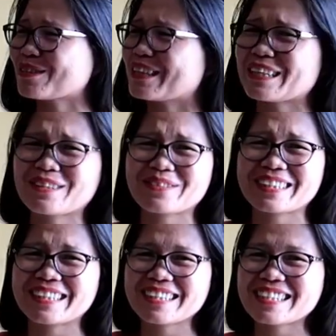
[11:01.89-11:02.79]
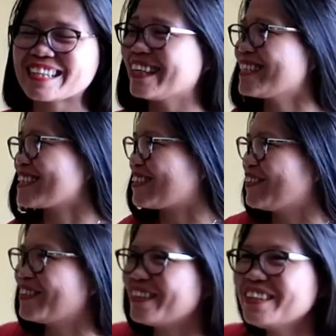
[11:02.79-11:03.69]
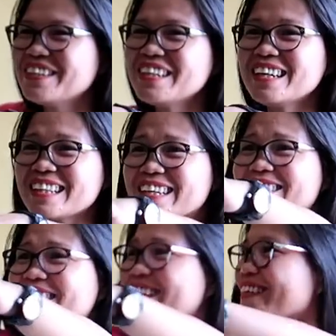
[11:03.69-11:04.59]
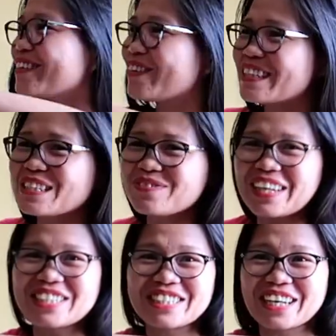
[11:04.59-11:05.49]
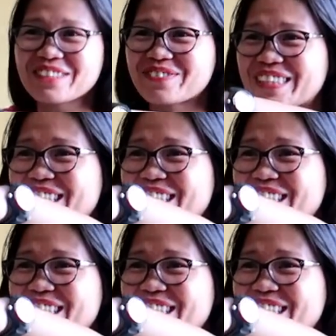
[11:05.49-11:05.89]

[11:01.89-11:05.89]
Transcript: should I do with this? Like where's my shelf?